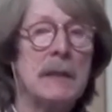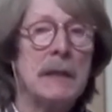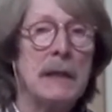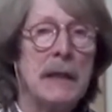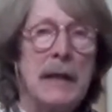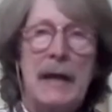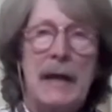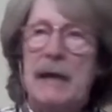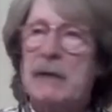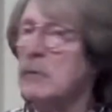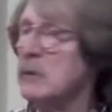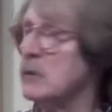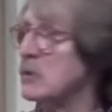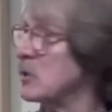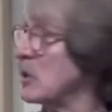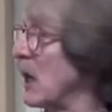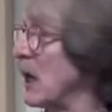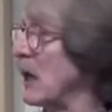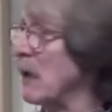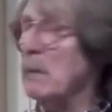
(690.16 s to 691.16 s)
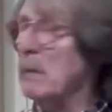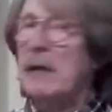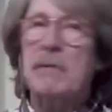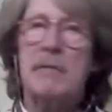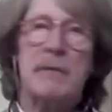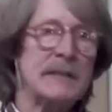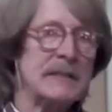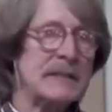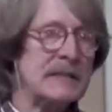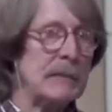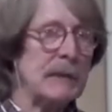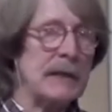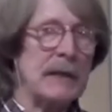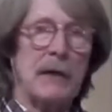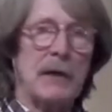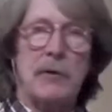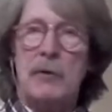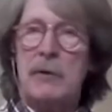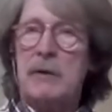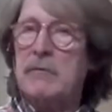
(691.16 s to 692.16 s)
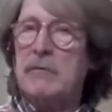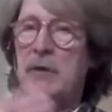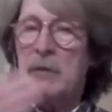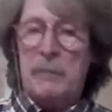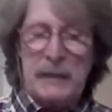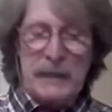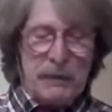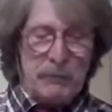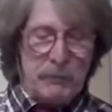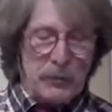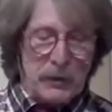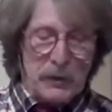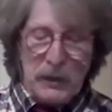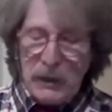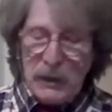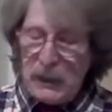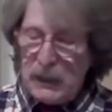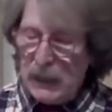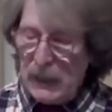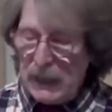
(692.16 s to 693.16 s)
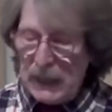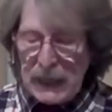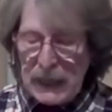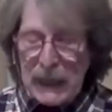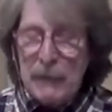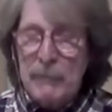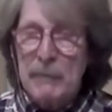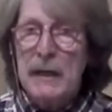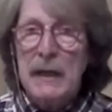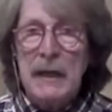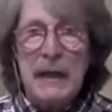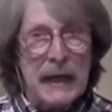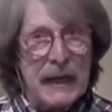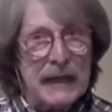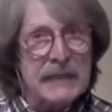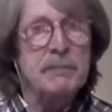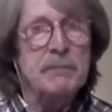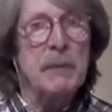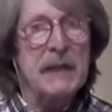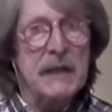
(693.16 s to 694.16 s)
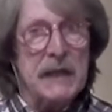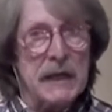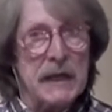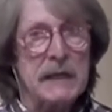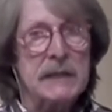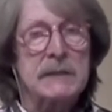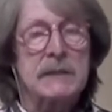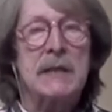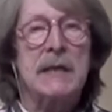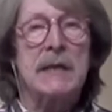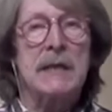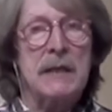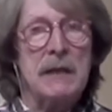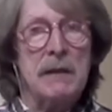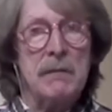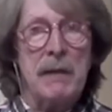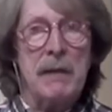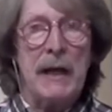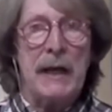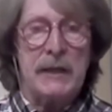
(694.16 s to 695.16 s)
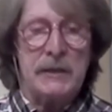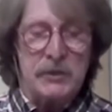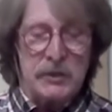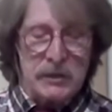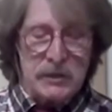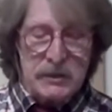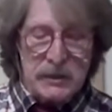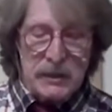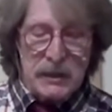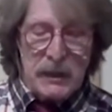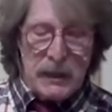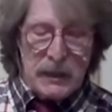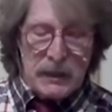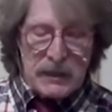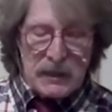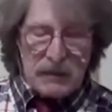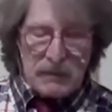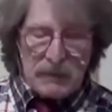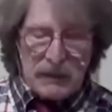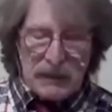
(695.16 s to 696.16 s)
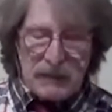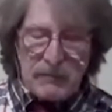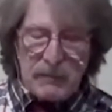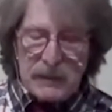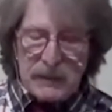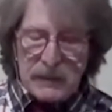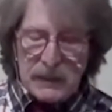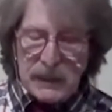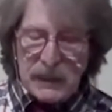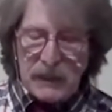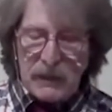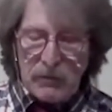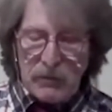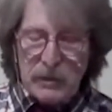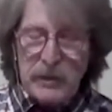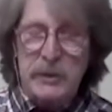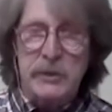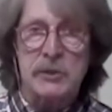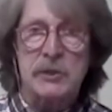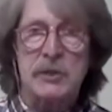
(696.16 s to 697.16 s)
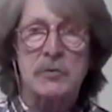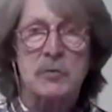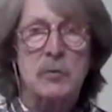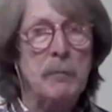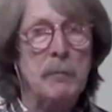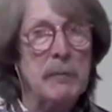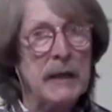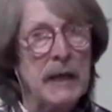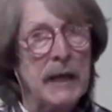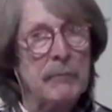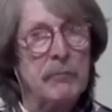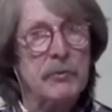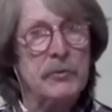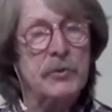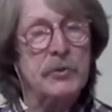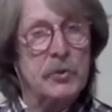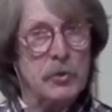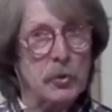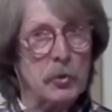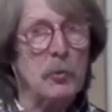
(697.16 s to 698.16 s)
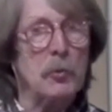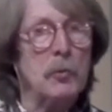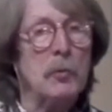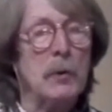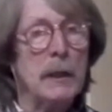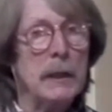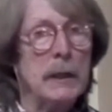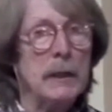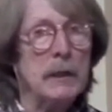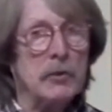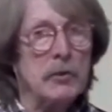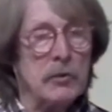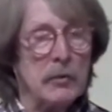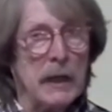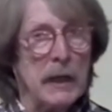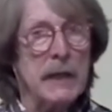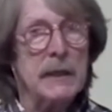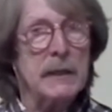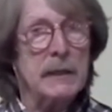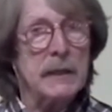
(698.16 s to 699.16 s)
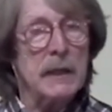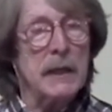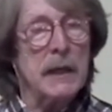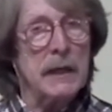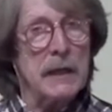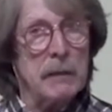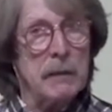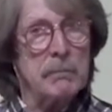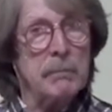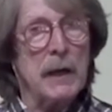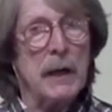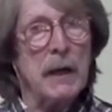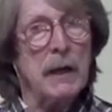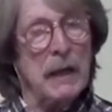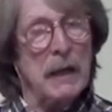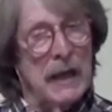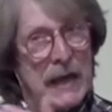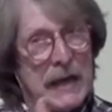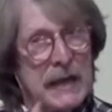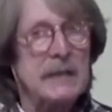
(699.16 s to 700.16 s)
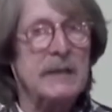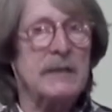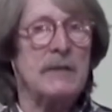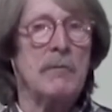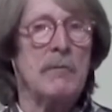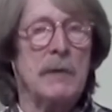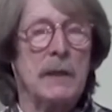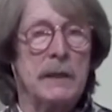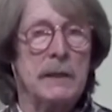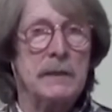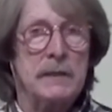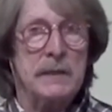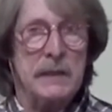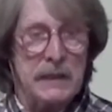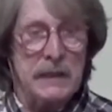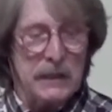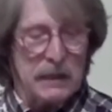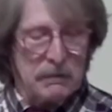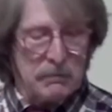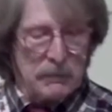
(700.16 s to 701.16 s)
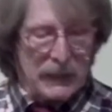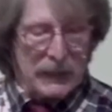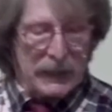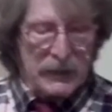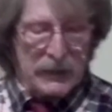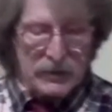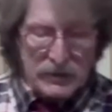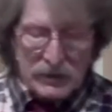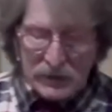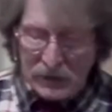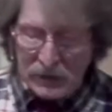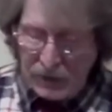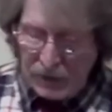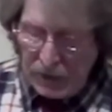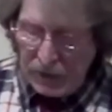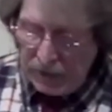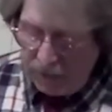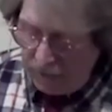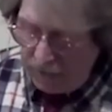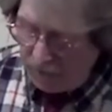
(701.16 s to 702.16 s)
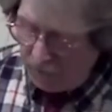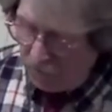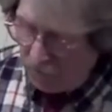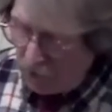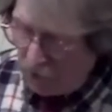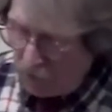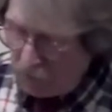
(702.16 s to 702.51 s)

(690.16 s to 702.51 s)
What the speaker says: And when Charlemagne wants to be a Holy Roman Emperor, that's because he imagines that maybe the Carolingians will be able to create an empire like the one that he admires in Rome.